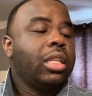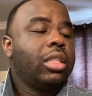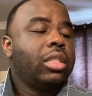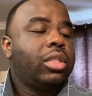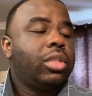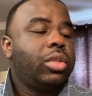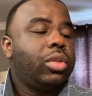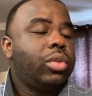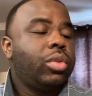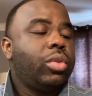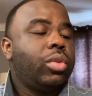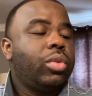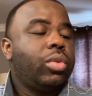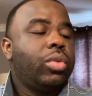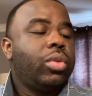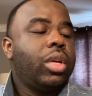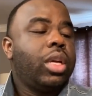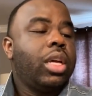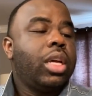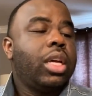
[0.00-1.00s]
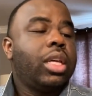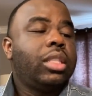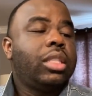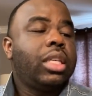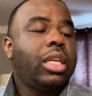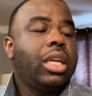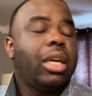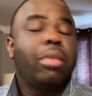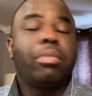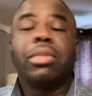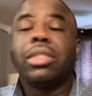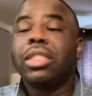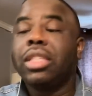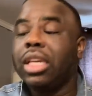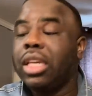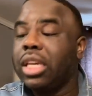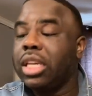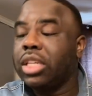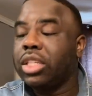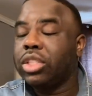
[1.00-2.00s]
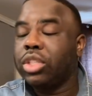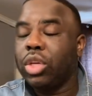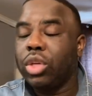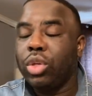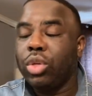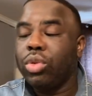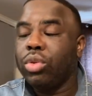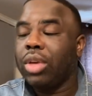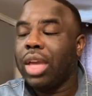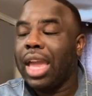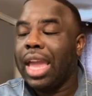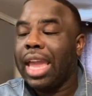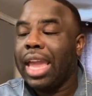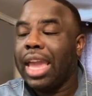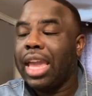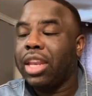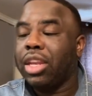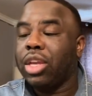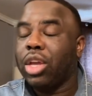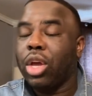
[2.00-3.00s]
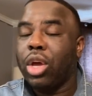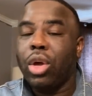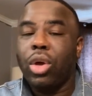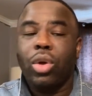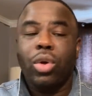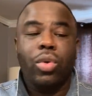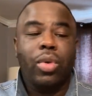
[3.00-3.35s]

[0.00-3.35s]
to TMZ so you can go